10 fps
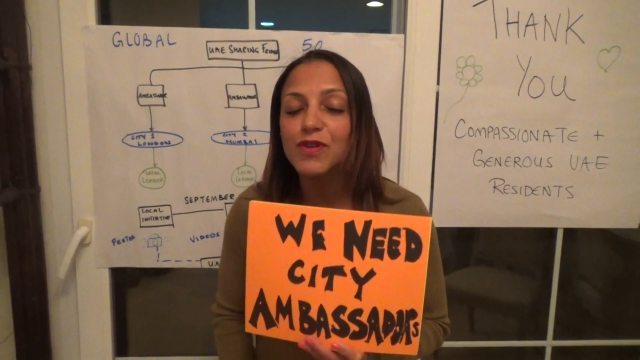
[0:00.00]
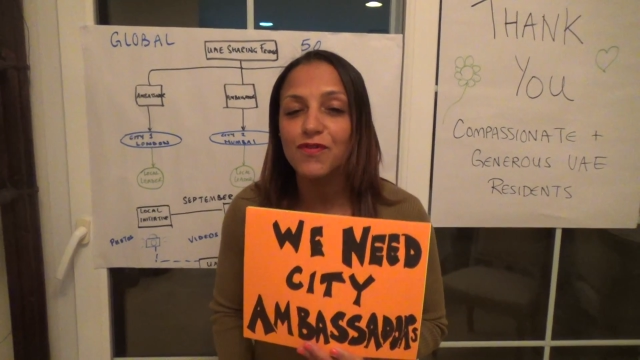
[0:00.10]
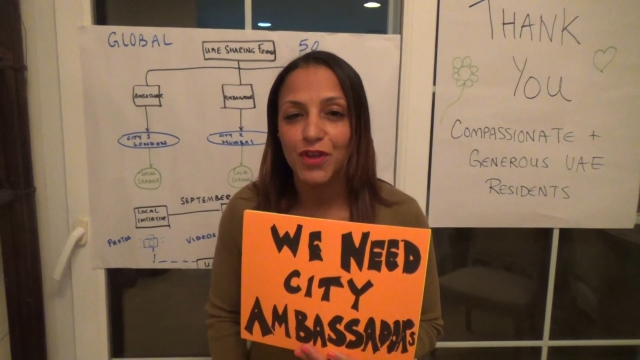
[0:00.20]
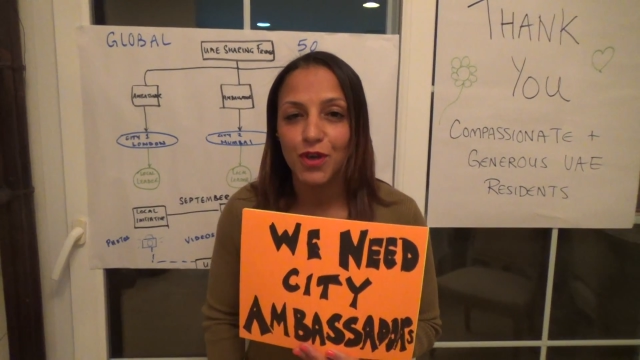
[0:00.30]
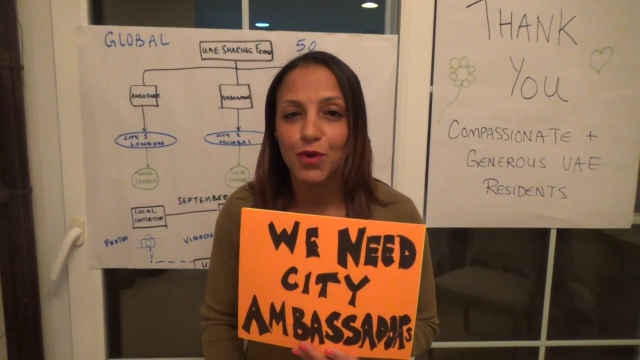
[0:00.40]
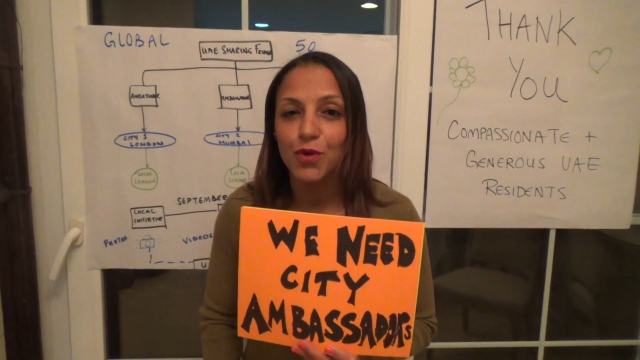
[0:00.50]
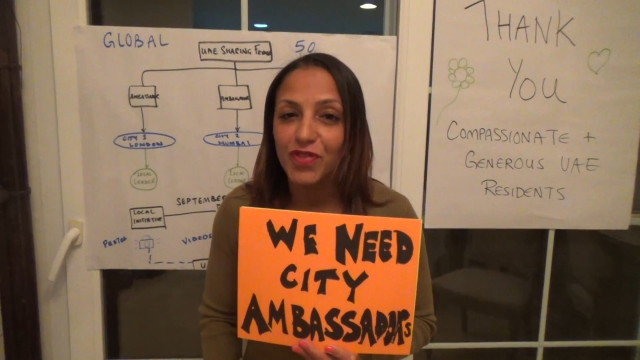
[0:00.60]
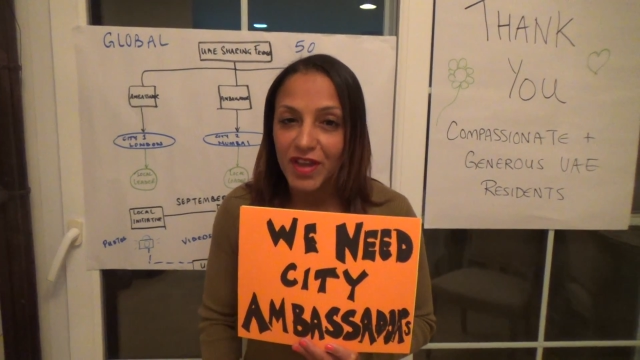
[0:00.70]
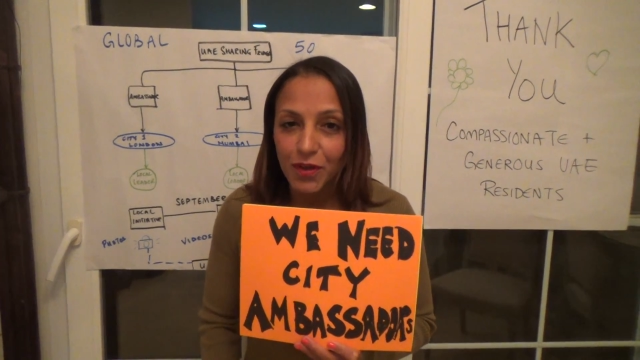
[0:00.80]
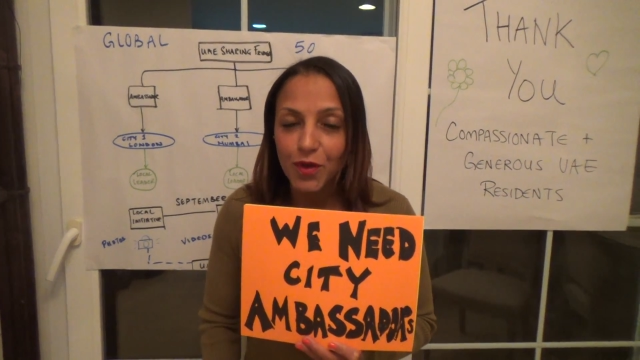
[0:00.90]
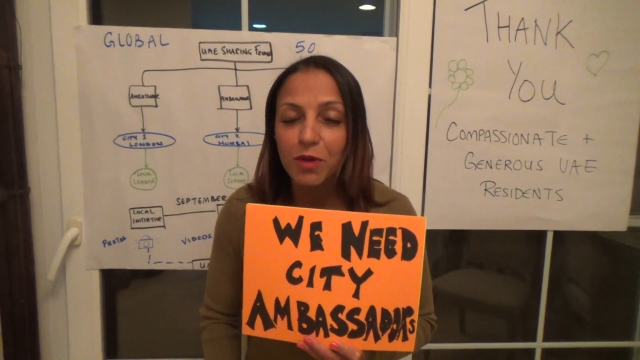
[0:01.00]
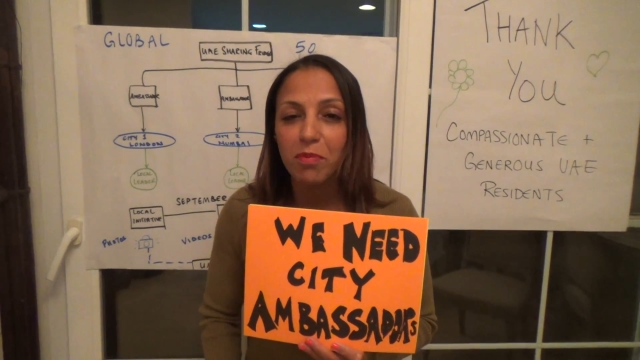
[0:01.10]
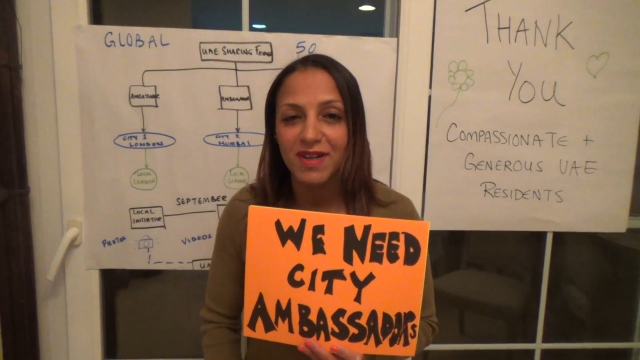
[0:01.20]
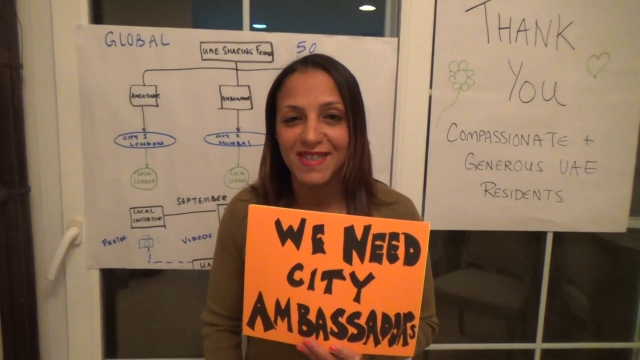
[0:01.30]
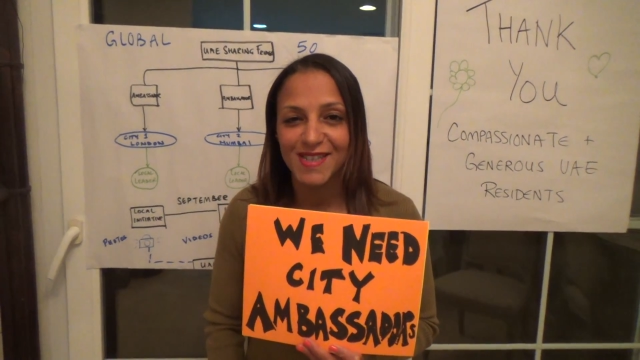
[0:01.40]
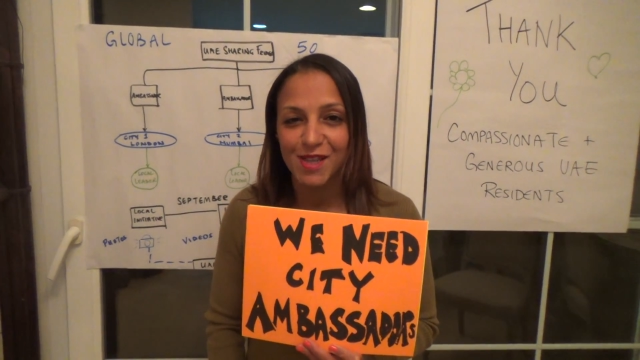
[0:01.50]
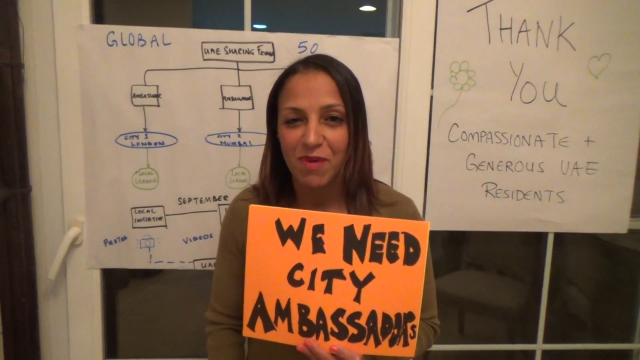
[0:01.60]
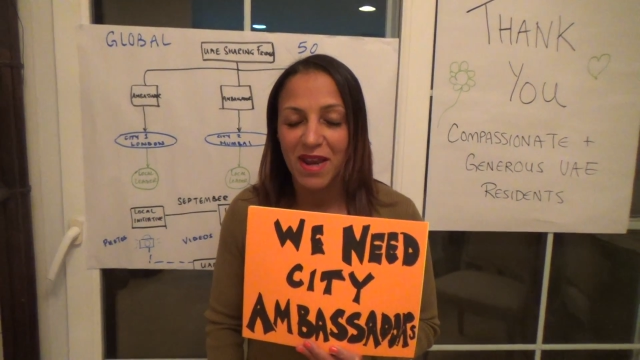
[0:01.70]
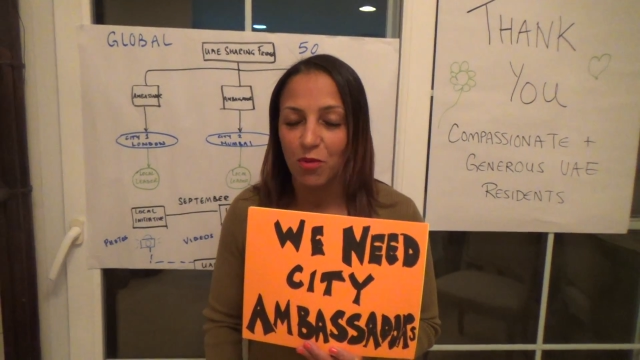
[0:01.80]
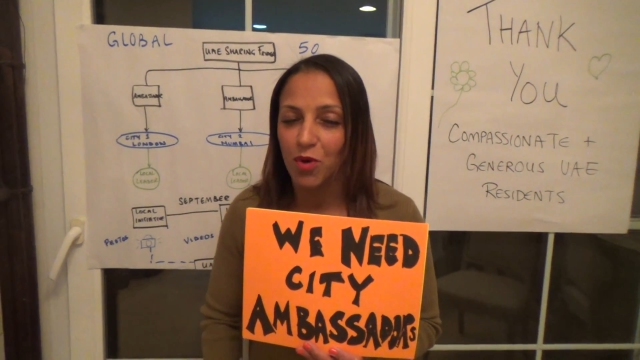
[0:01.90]
of you who think you can
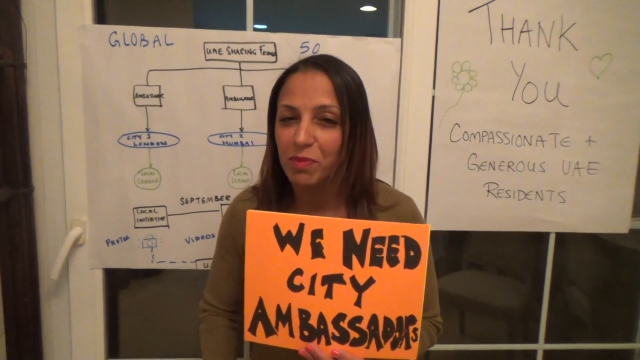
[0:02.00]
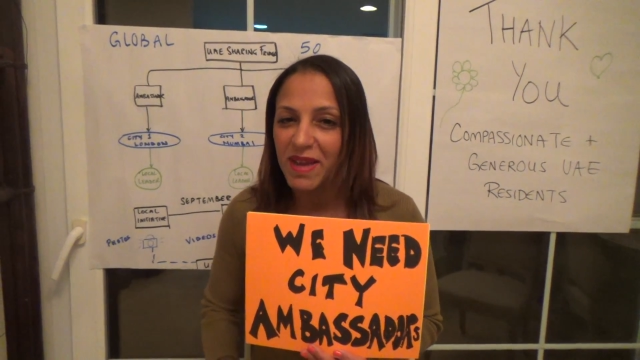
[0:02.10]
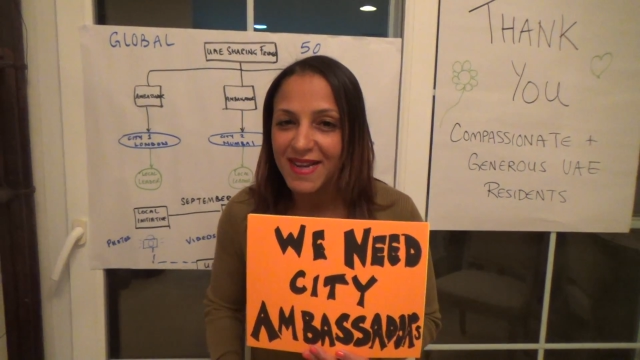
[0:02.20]
participate and would be